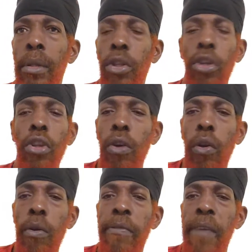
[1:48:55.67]
you don't
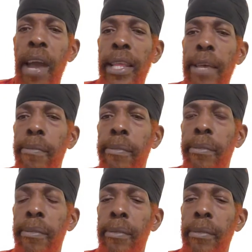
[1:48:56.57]
glorify them.
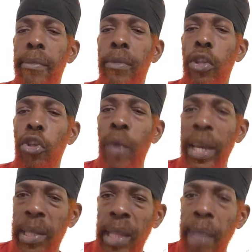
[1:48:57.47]
You
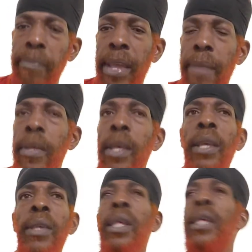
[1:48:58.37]
accept them.
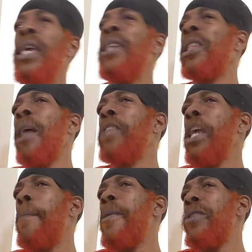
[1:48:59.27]
Is
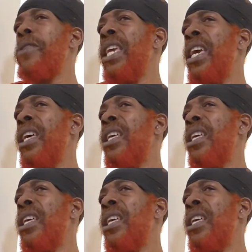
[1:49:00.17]
something burning here?